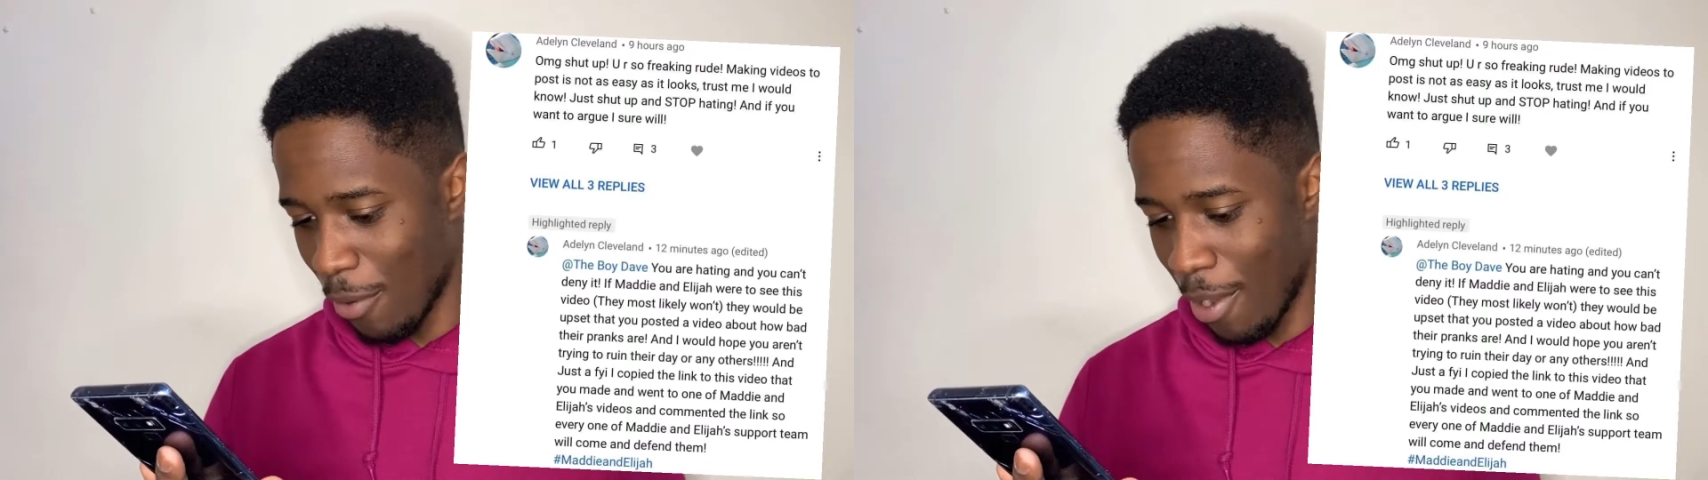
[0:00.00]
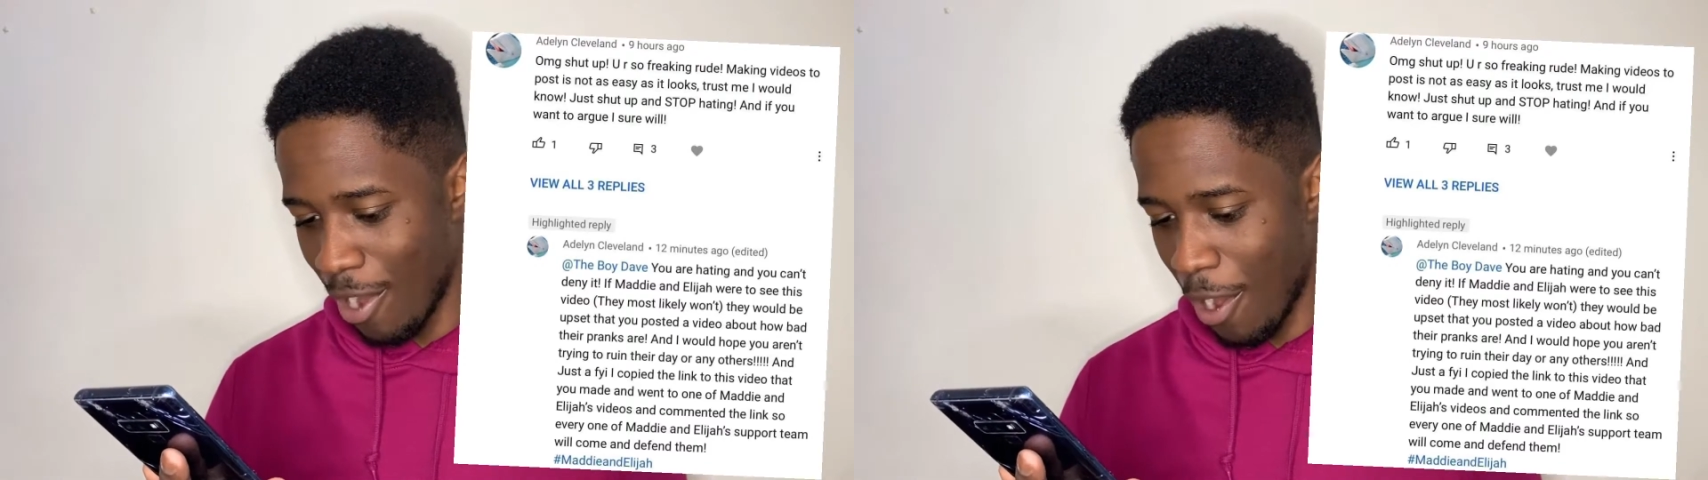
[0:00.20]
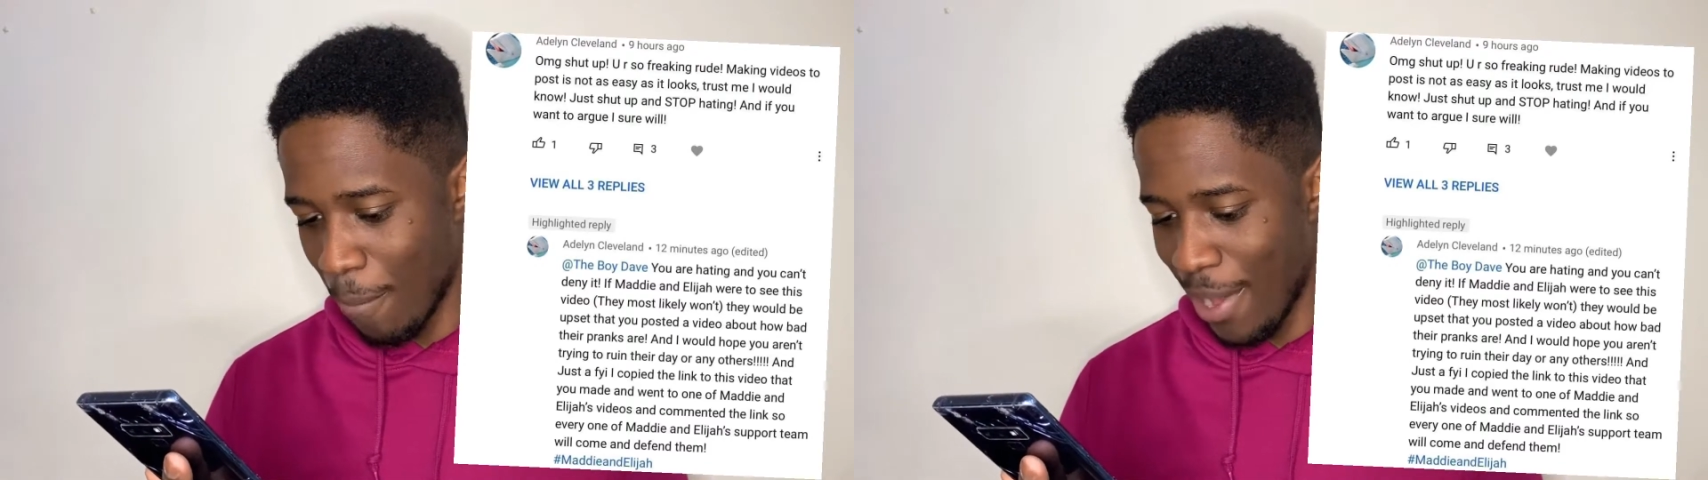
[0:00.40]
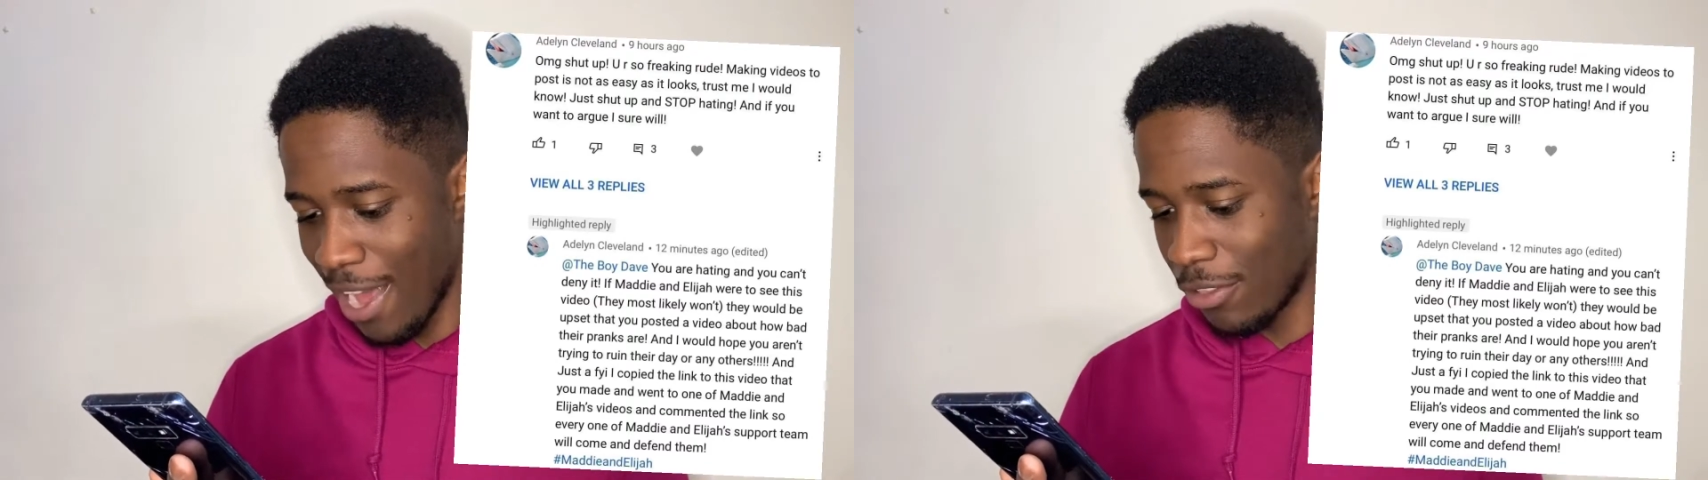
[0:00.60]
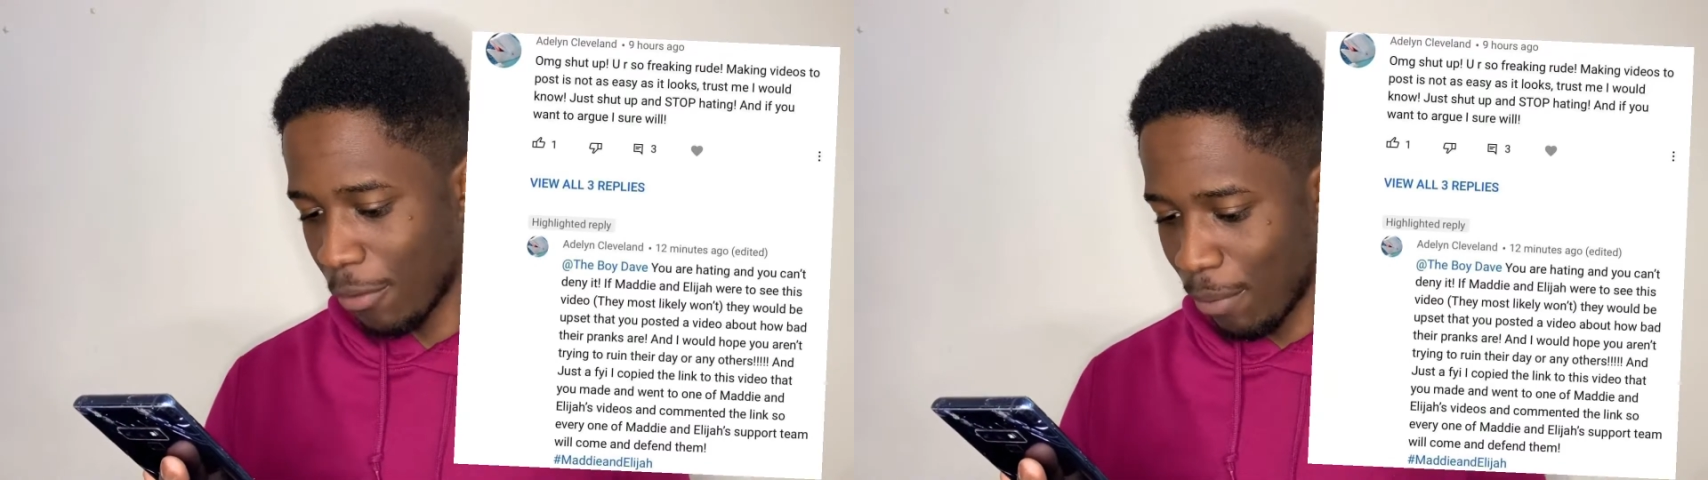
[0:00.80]
about how
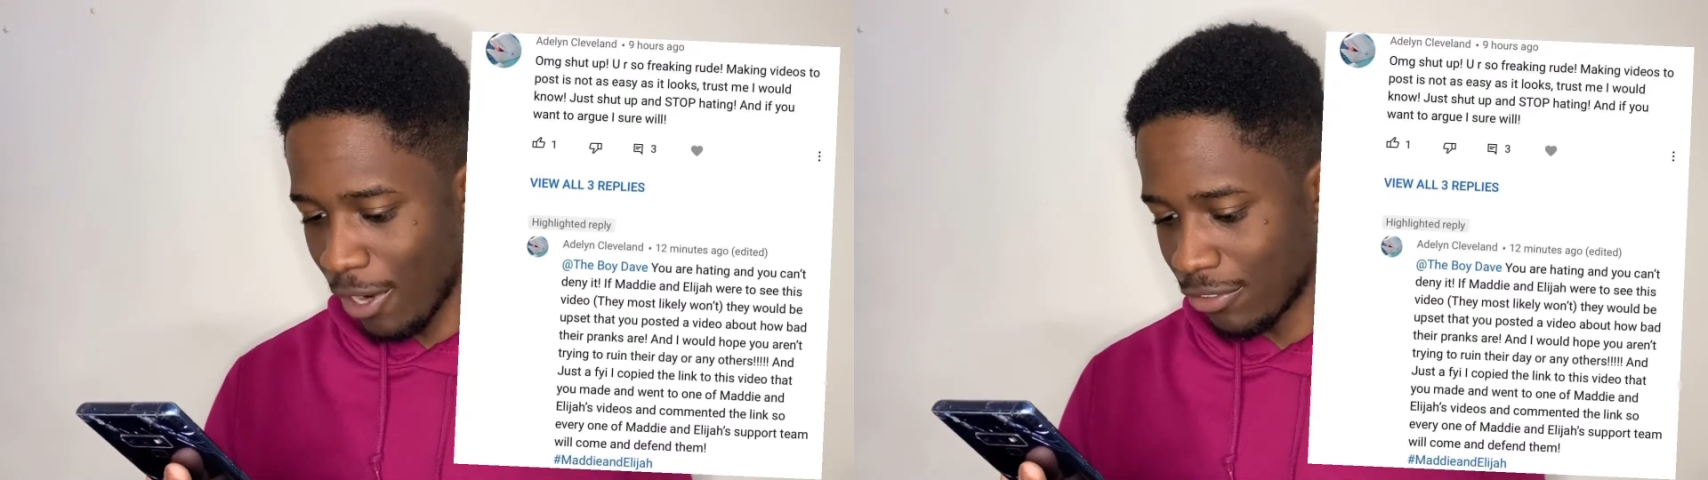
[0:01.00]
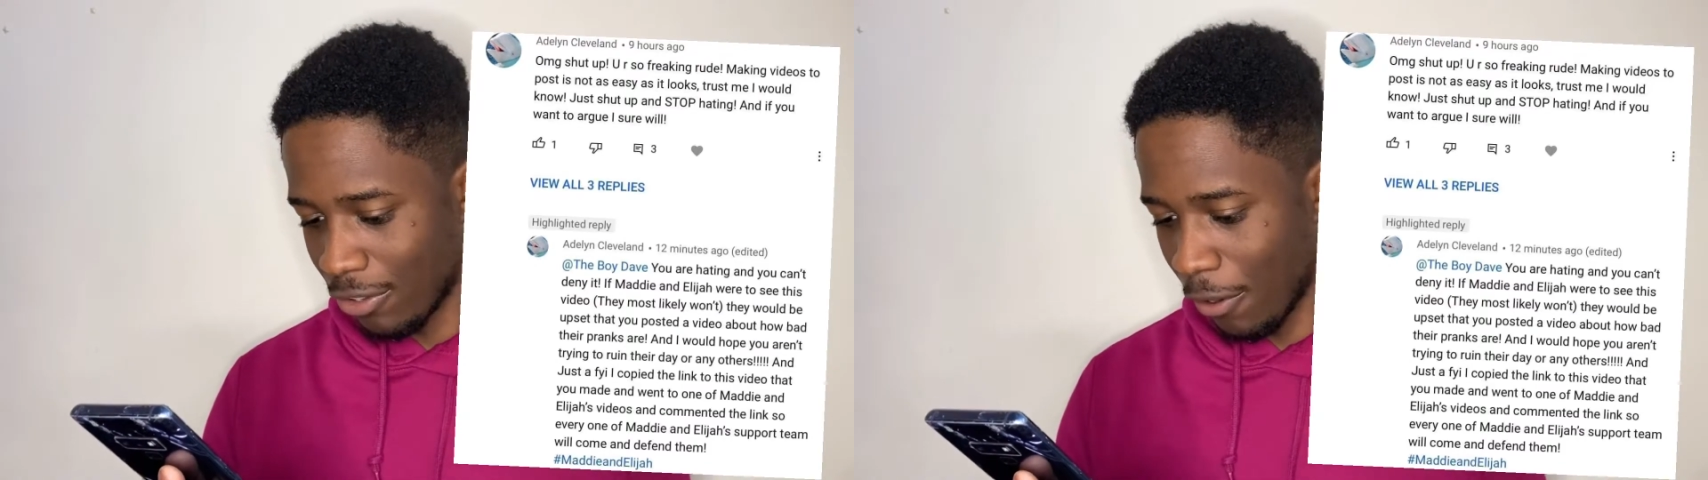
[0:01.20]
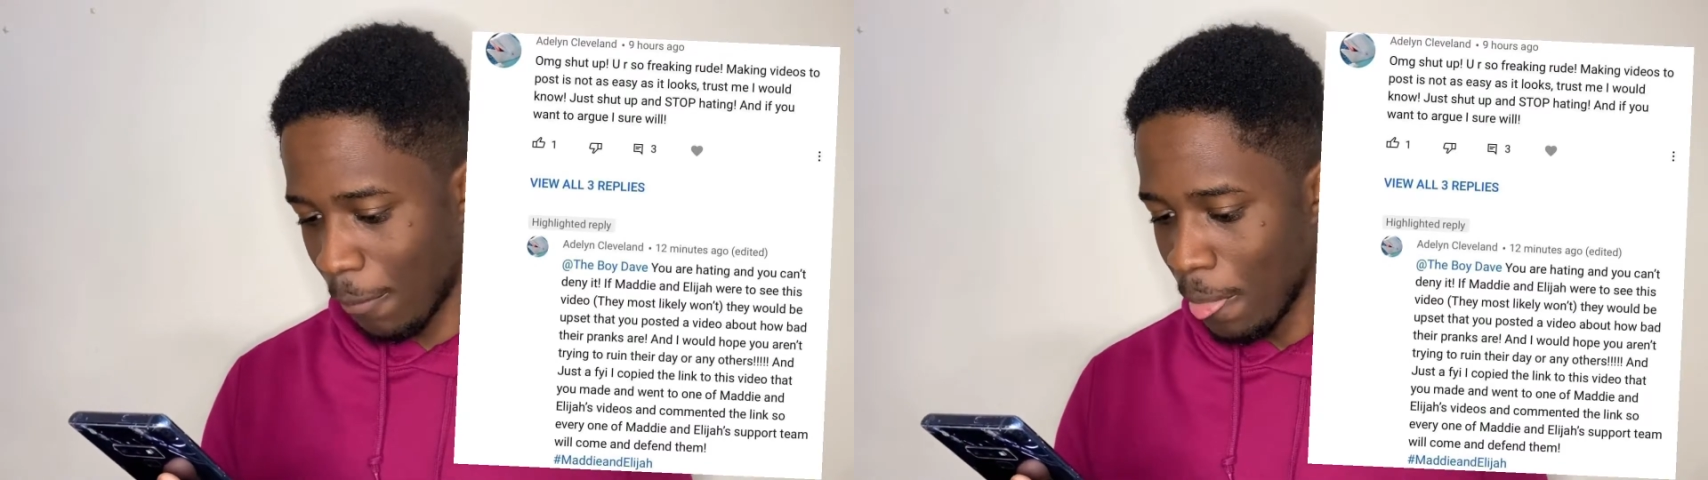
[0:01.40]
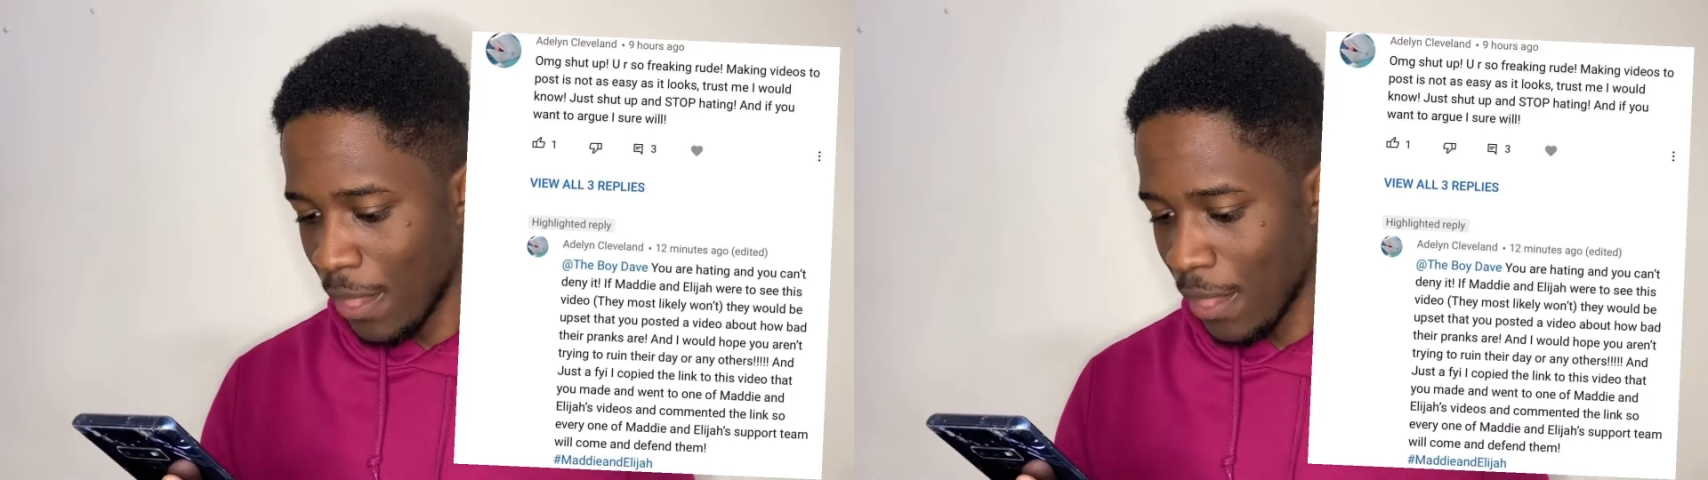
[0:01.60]
bad their pranks are.